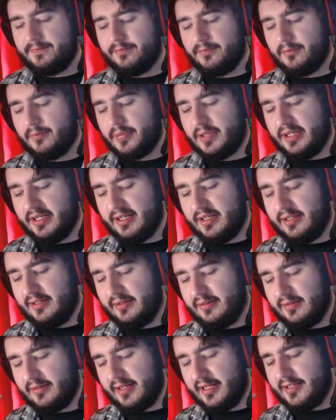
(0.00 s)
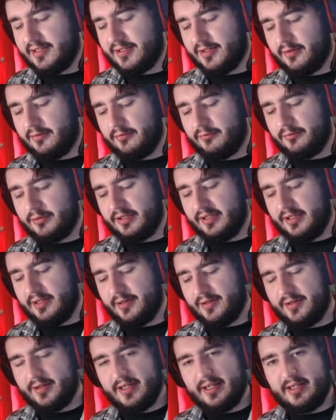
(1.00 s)
but I don't really
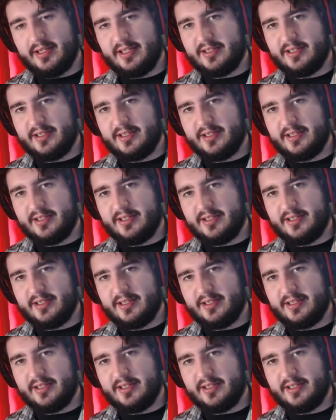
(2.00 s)
think